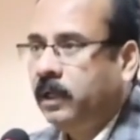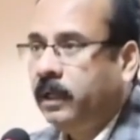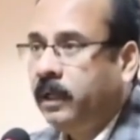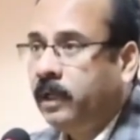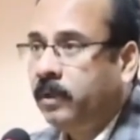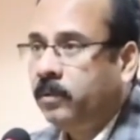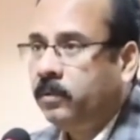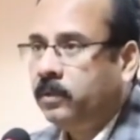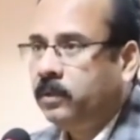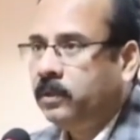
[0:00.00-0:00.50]

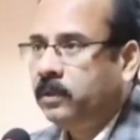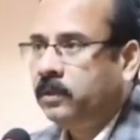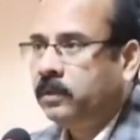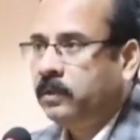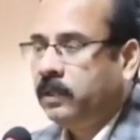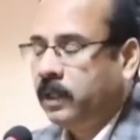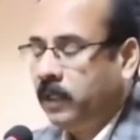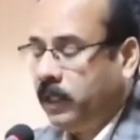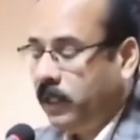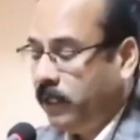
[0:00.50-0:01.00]
naya voters
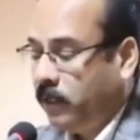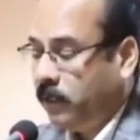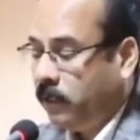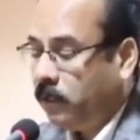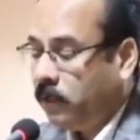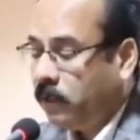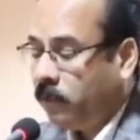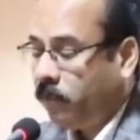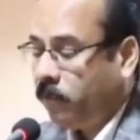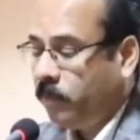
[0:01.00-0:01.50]

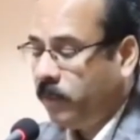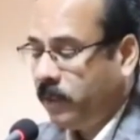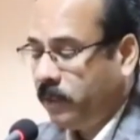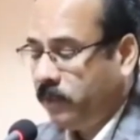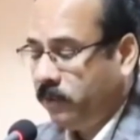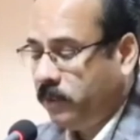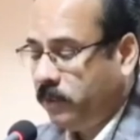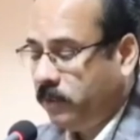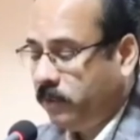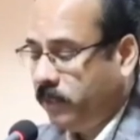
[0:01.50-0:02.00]
include
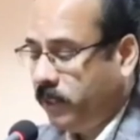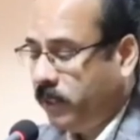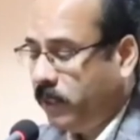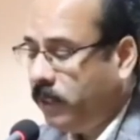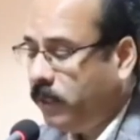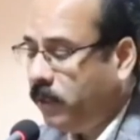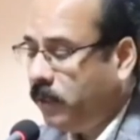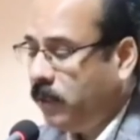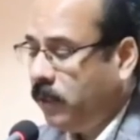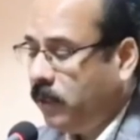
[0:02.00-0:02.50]
bhako cha
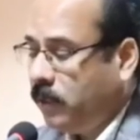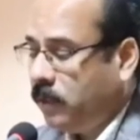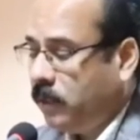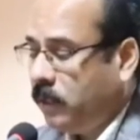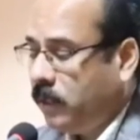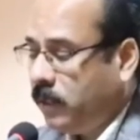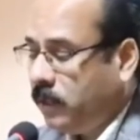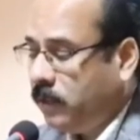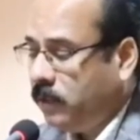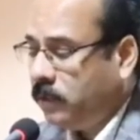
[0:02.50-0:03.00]
bhane
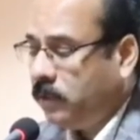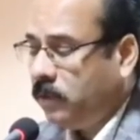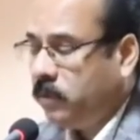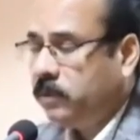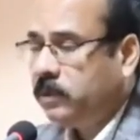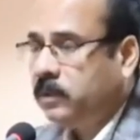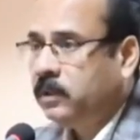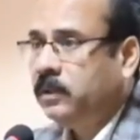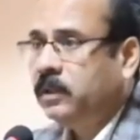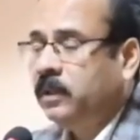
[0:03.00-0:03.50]

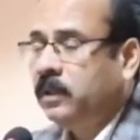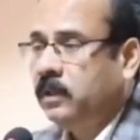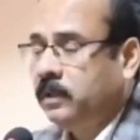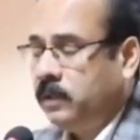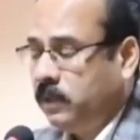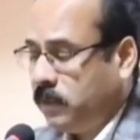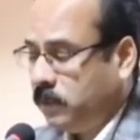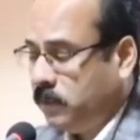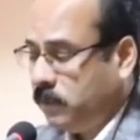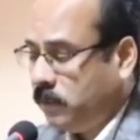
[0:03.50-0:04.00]

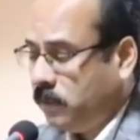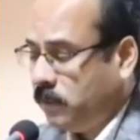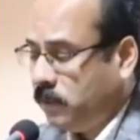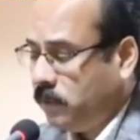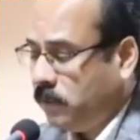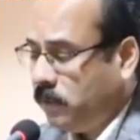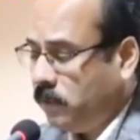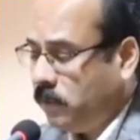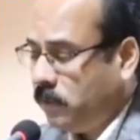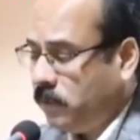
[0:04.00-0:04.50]

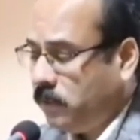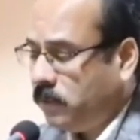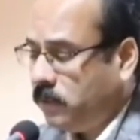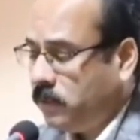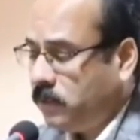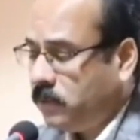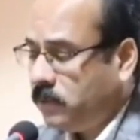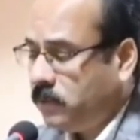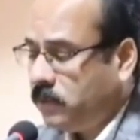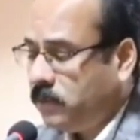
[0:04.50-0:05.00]

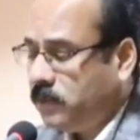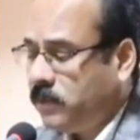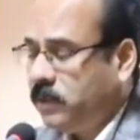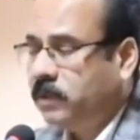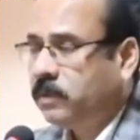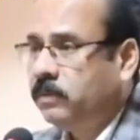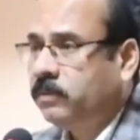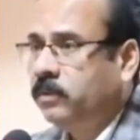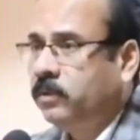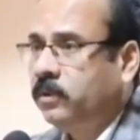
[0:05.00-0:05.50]

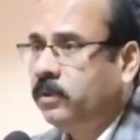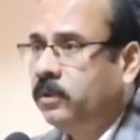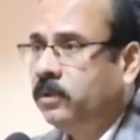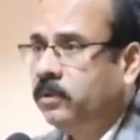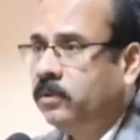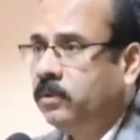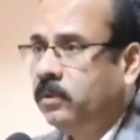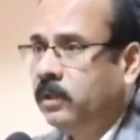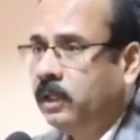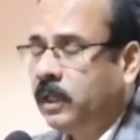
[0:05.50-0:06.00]
9,666
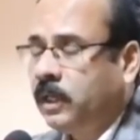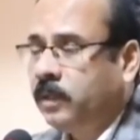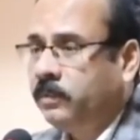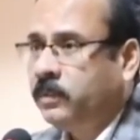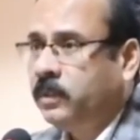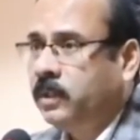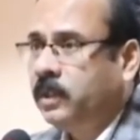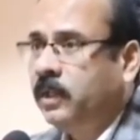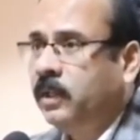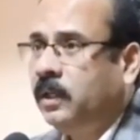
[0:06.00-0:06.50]
voters ko naam
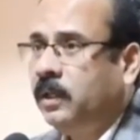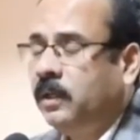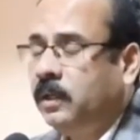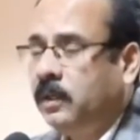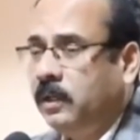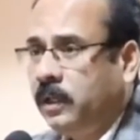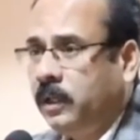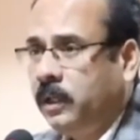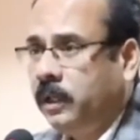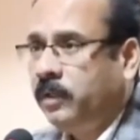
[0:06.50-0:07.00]
chai
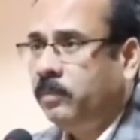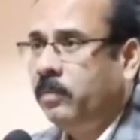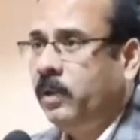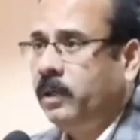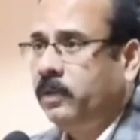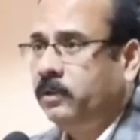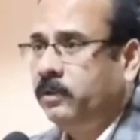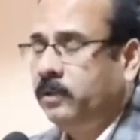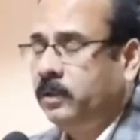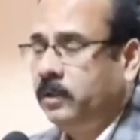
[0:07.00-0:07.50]
delete
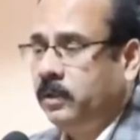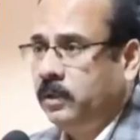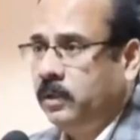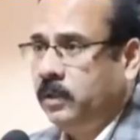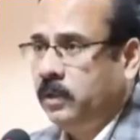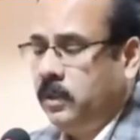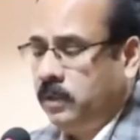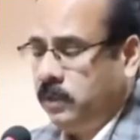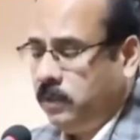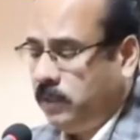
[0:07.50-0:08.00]
bhako cha.
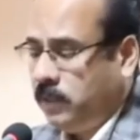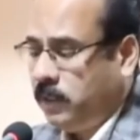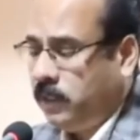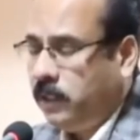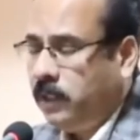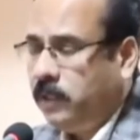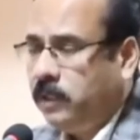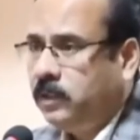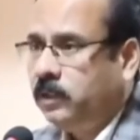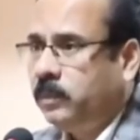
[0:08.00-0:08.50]
So
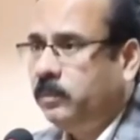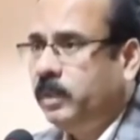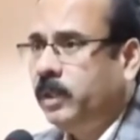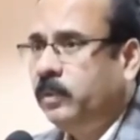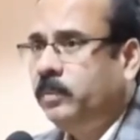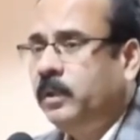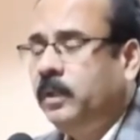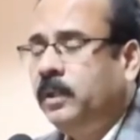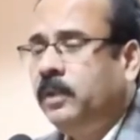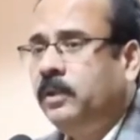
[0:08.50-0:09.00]
deletion
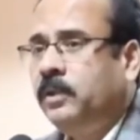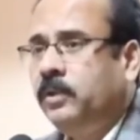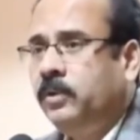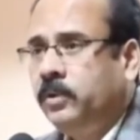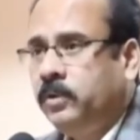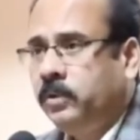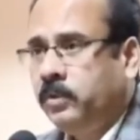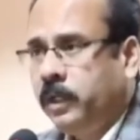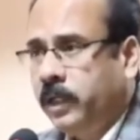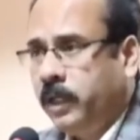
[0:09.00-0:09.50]
may be
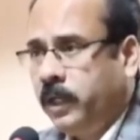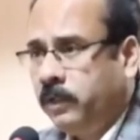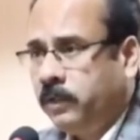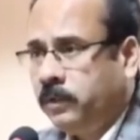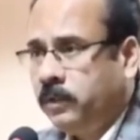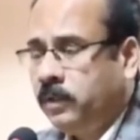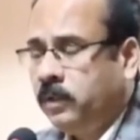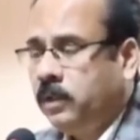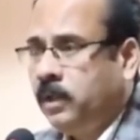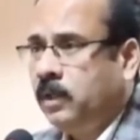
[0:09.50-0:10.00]
due to
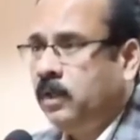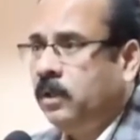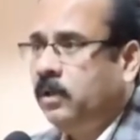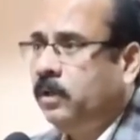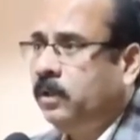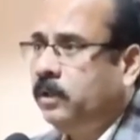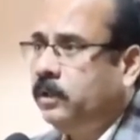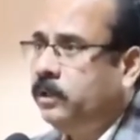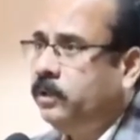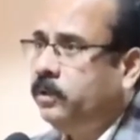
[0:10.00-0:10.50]
death
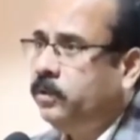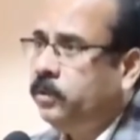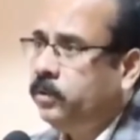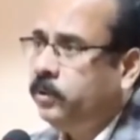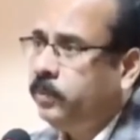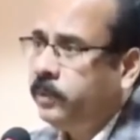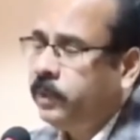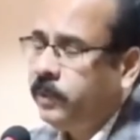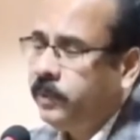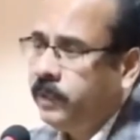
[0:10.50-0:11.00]
or due
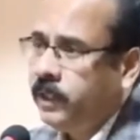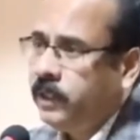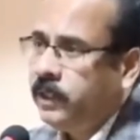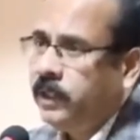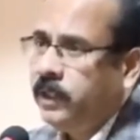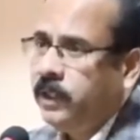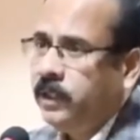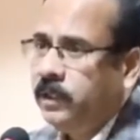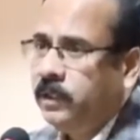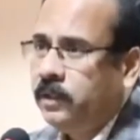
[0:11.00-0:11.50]
to
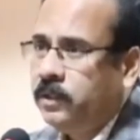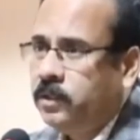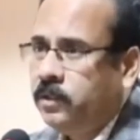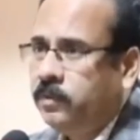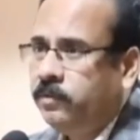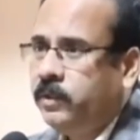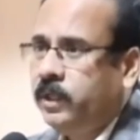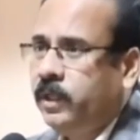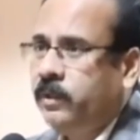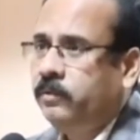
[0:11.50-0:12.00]
permanently
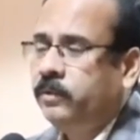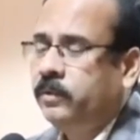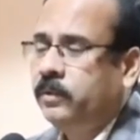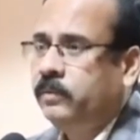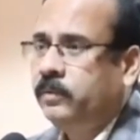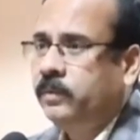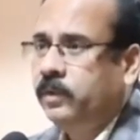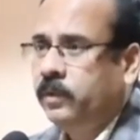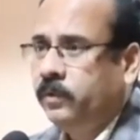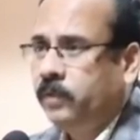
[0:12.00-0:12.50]
shifting
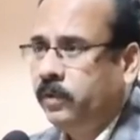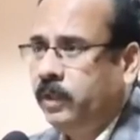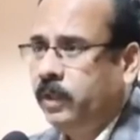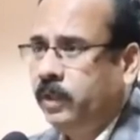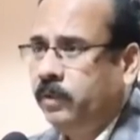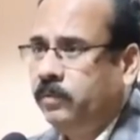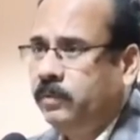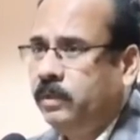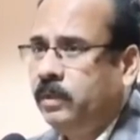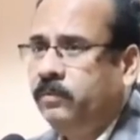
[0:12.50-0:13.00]
from
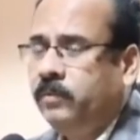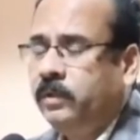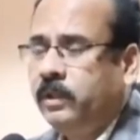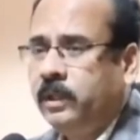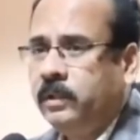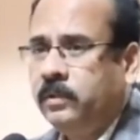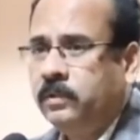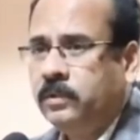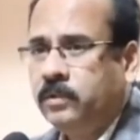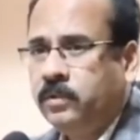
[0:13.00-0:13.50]
Sikkim.
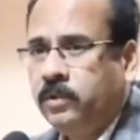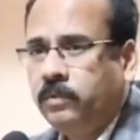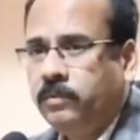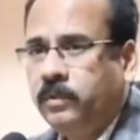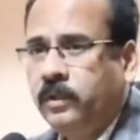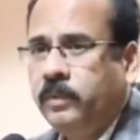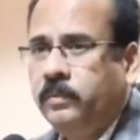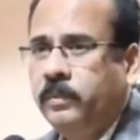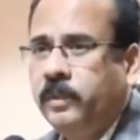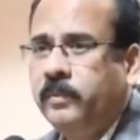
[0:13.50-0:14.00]
Someone has
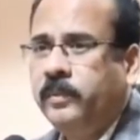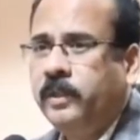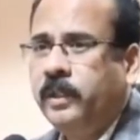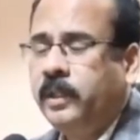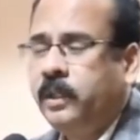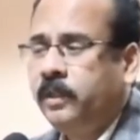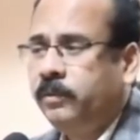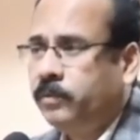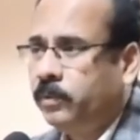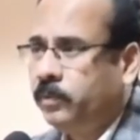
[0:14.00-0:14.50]
shifted
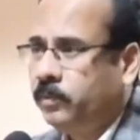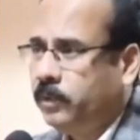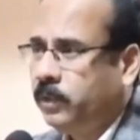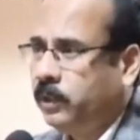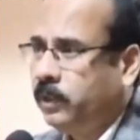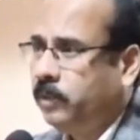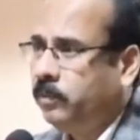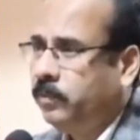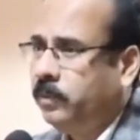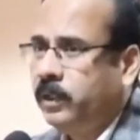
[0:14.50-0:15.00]
permanently from
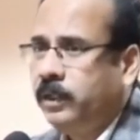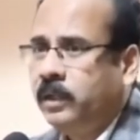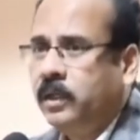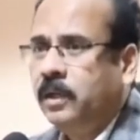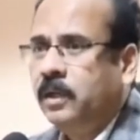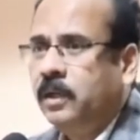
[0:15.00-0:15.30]
Sikkim,